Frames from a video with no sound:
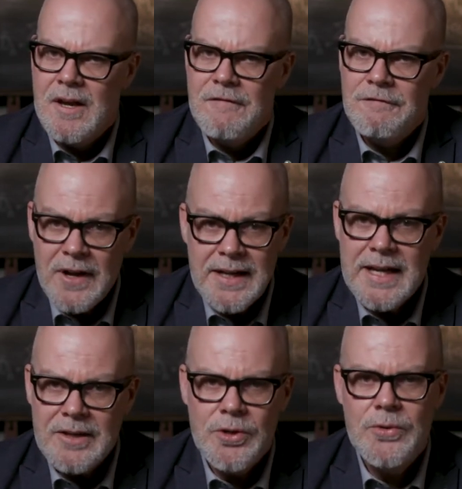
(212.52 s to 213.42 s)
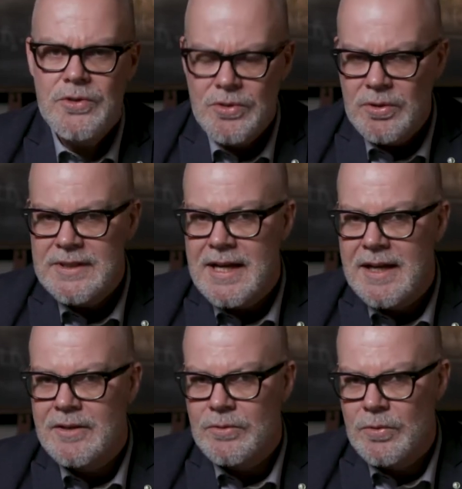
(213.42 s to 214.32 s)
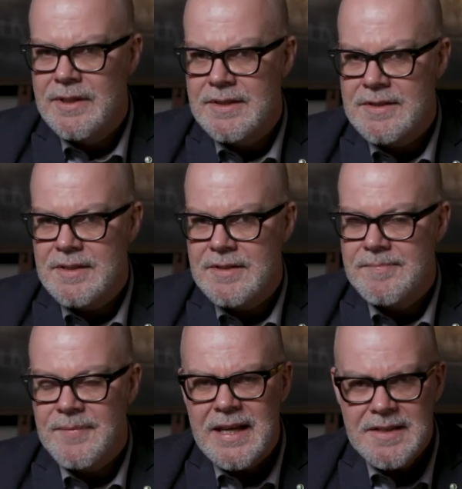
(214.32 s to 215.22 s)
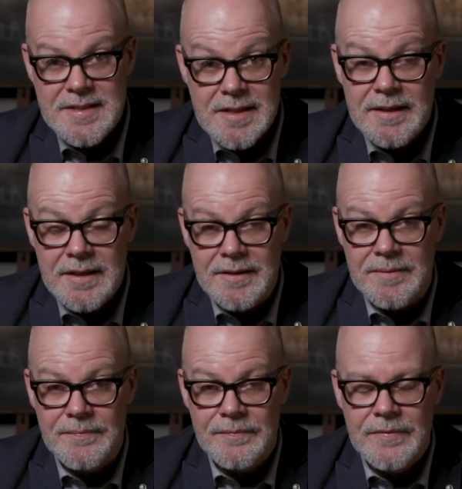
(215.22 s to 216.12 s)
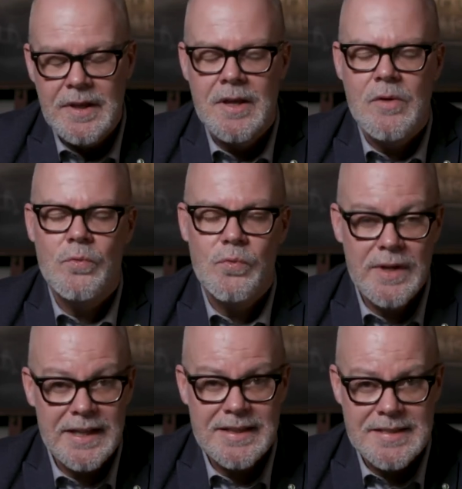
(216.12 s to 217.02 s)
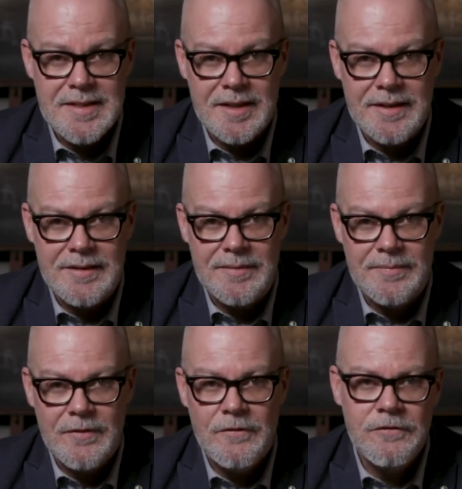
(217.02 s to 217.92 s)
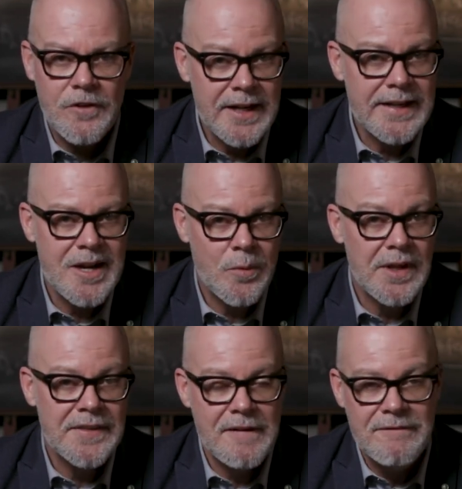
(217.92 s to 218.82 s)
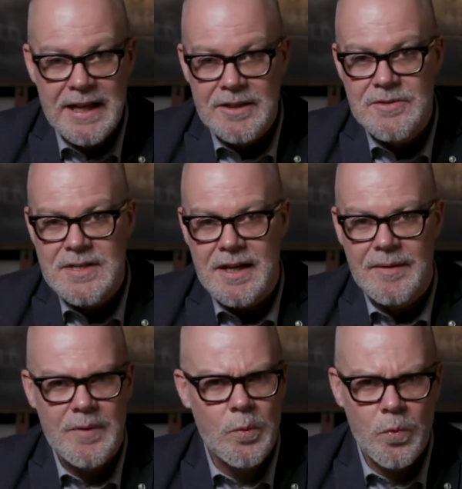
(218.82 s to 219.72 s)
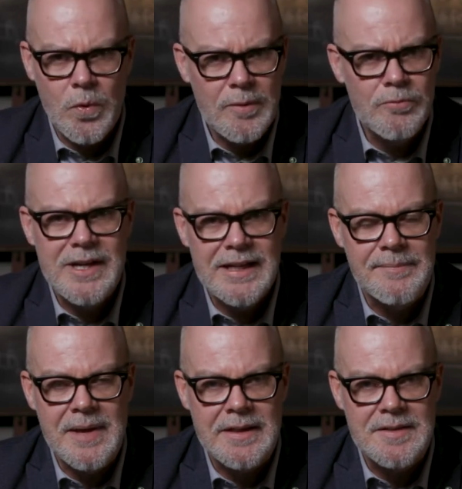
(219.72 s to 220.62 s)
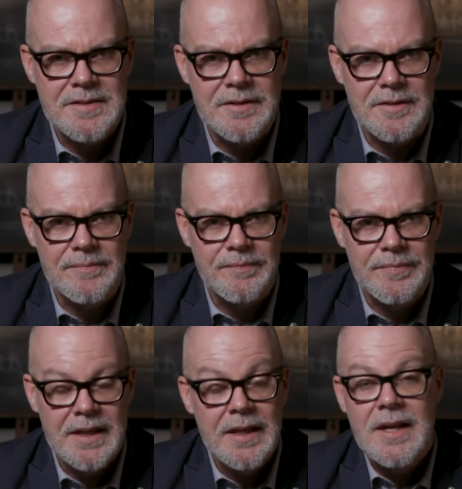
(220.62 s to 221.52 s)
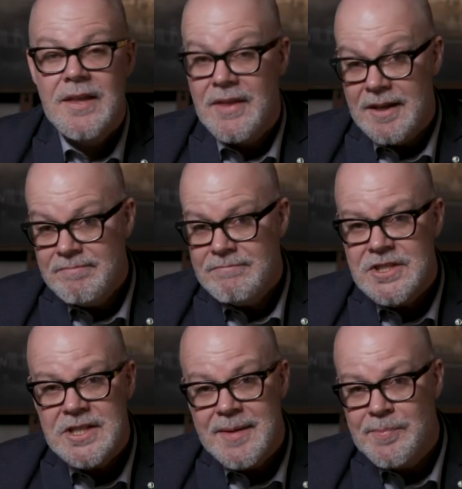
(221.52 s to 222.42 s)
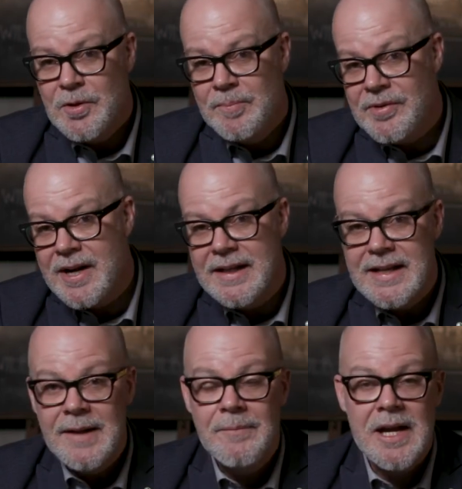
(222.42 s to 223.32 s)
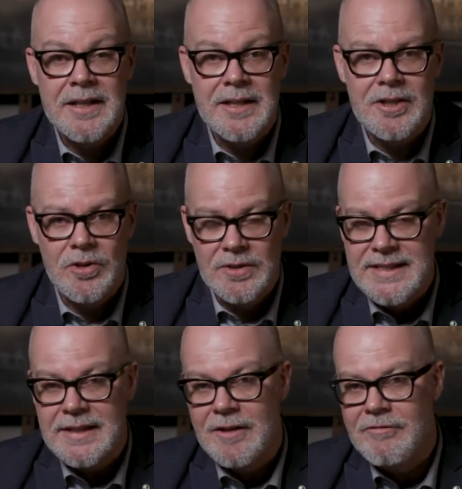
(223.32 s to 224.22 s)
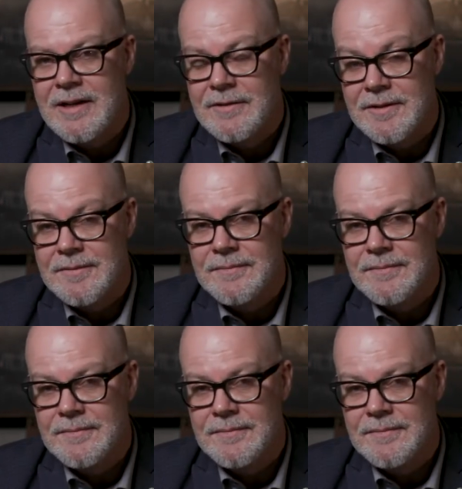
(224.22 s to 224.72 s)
Find out who your target audience is and study them. Really study them. Find out what their values are, what really matters to them. Then shape your brand and marketing content around it.